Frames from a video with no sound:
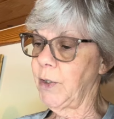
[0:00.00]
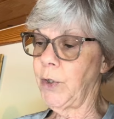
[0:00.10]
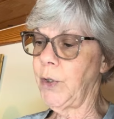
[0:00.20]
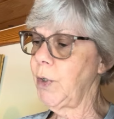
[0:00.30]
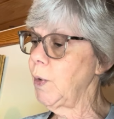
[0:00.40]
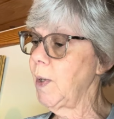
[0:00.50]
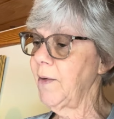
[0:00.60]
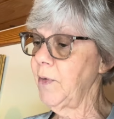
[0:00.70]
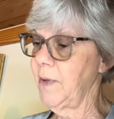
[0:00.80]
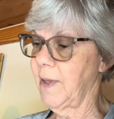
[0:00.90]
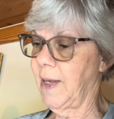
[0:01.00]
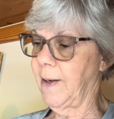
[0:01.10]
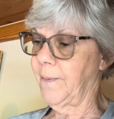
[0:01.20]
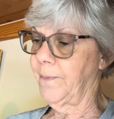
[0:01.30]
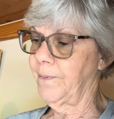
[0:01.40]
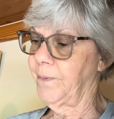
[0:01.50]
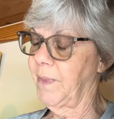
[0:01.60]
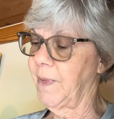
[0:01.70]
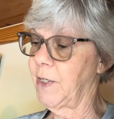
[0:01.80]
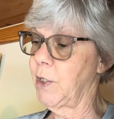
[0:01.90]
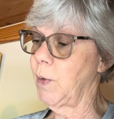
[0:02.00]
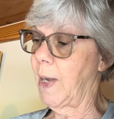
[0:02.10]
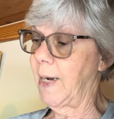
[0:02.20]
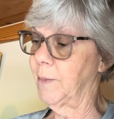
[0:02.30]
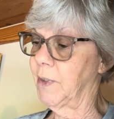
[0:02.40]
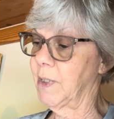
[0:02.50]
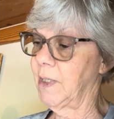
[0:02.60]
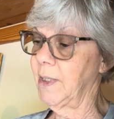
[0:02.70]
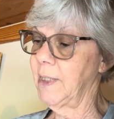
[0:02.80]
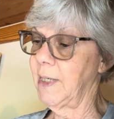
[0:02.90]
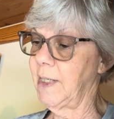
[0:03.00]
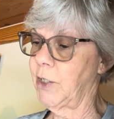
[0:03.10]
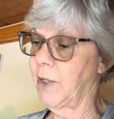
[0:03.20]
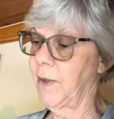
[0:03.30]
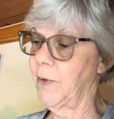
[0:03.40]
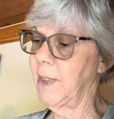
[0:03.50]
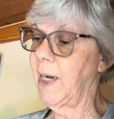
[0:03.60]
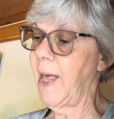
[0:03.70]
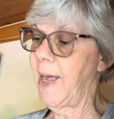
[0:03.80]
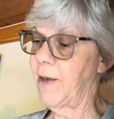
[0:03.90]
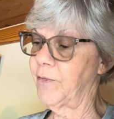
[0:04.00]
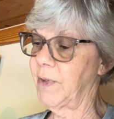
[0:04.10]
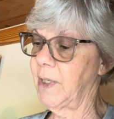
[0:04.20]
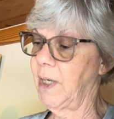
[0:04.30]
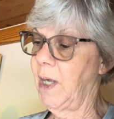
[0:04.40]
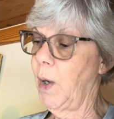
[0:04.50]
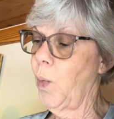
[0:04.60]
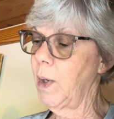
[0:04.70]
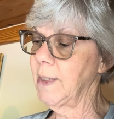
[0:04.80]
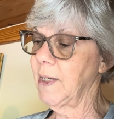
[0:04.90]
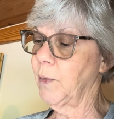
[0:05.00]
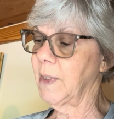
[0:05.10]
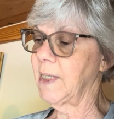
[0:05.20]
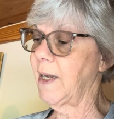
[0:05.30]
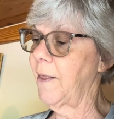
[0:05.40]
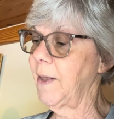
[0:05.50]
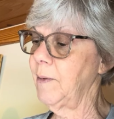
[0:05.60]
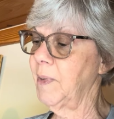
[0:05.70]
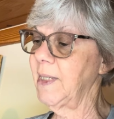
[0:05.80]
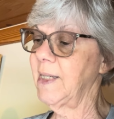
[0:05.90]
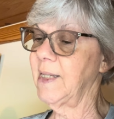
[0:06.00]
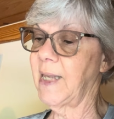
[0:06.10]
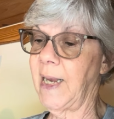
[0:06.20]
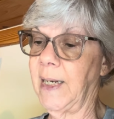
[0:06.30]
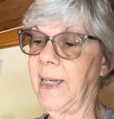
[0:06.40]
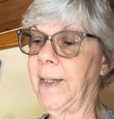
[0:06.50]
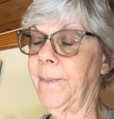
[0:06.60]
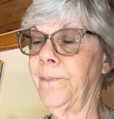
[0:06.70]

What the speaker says: new everything. The two animals looked at each other and laughed. "Once it was nothing but sailing,"